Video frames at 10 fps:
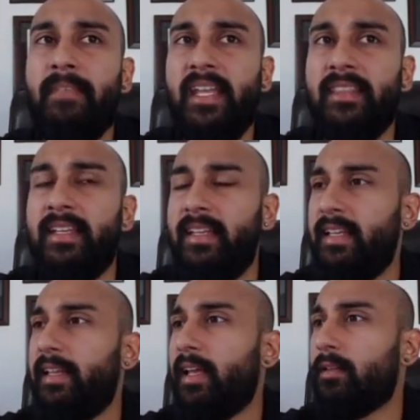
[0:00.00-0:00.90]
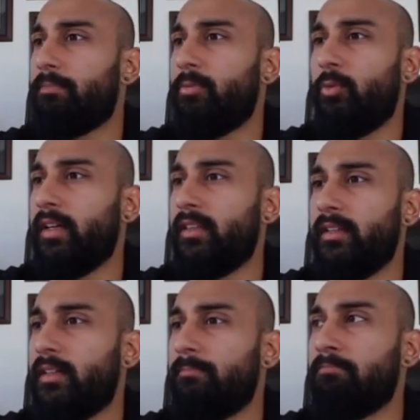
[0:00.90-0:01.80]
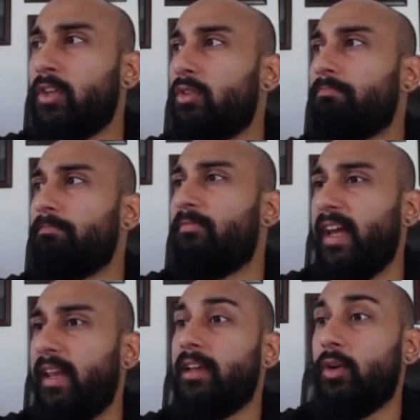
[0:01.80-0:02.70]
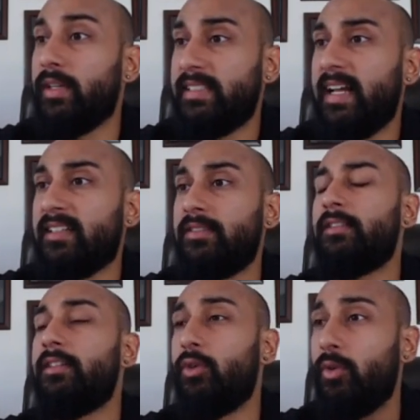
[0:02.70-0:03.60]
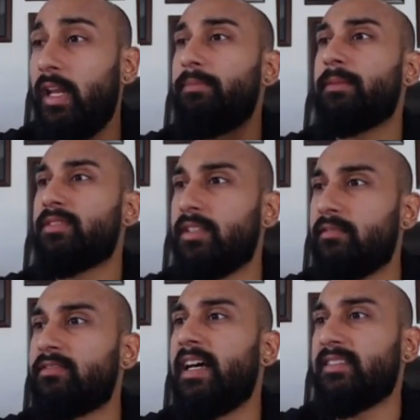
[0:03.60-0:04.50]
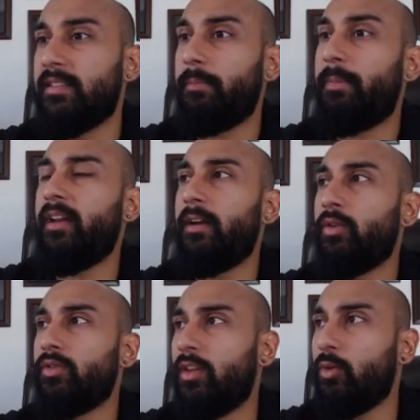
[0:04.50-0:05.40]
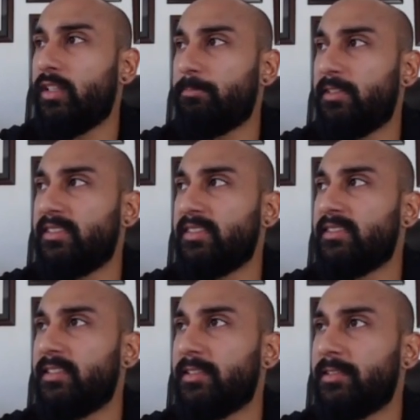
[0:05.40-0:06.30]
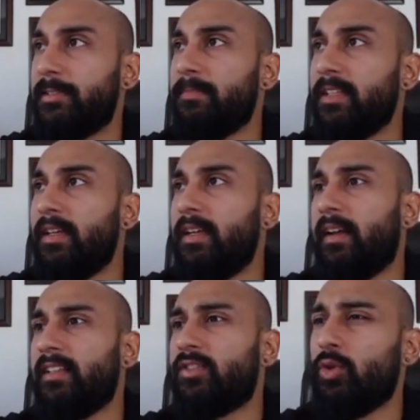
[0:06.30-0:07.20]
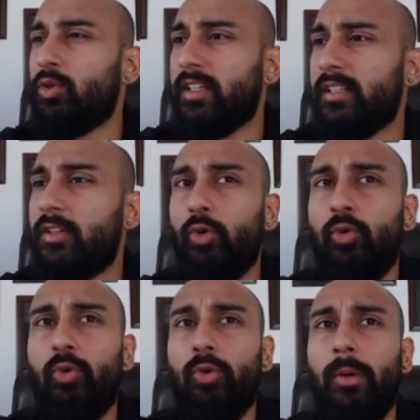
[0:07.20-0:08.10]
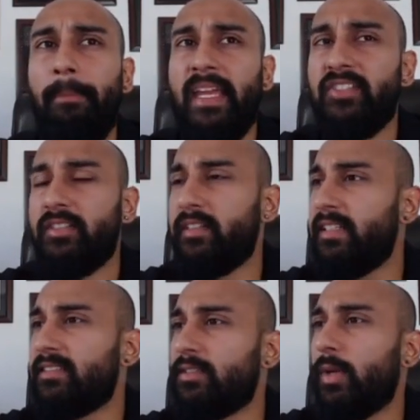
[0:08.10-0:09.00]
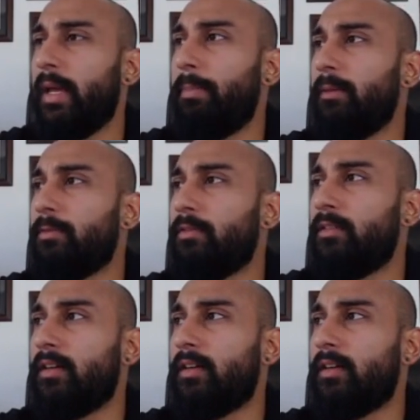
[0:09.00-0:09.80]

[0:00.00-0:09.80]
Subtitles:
and they need help with, filing a US tax return to claim themselves as a dependent on the US person's return. Right, so those are the two major reasons why people,